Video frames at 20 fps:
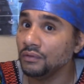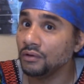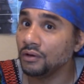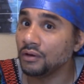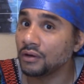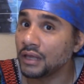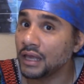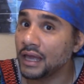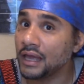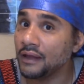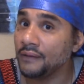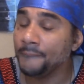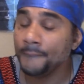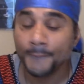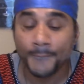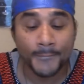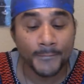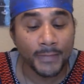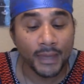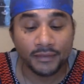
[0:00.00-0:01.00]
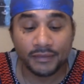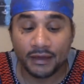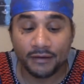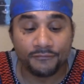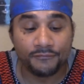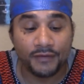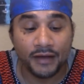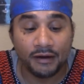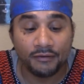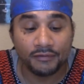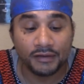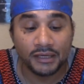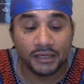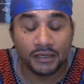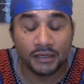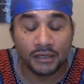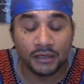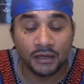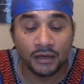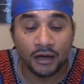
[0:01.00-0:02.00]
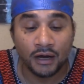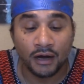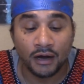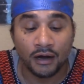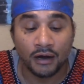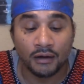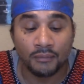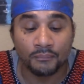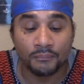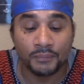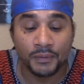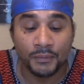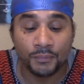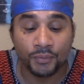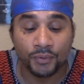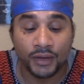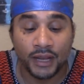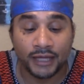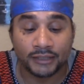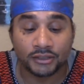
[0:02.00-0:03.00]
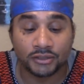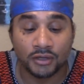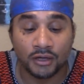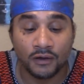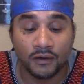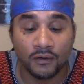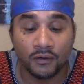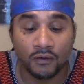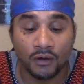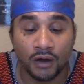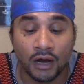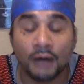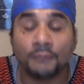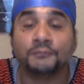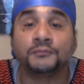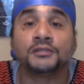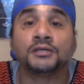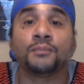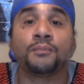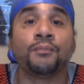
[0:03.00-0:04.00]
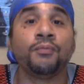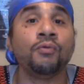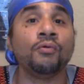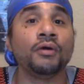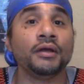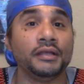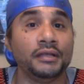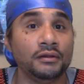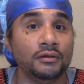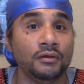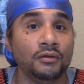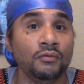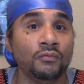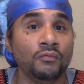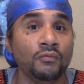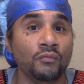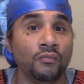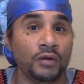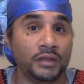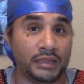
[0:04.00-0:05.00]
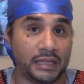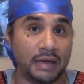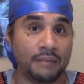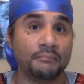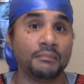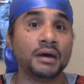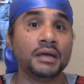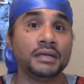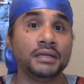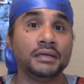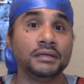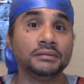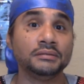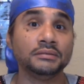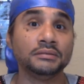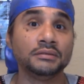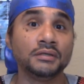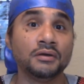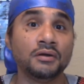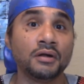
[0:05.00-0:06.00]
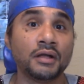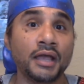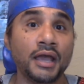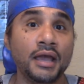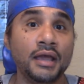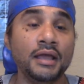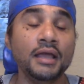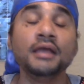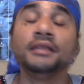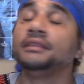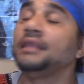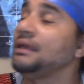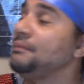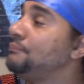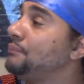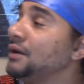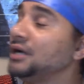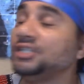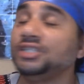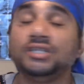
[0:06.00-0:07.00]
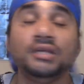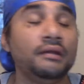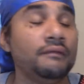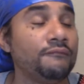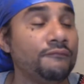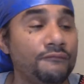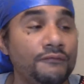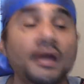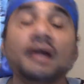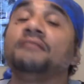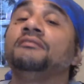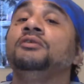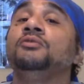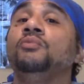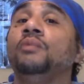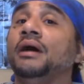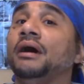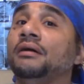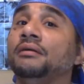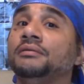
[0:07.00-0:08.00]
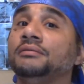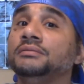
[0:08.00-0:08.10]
Okay? They're very people that's up to point with their money. Okay? They budget very well.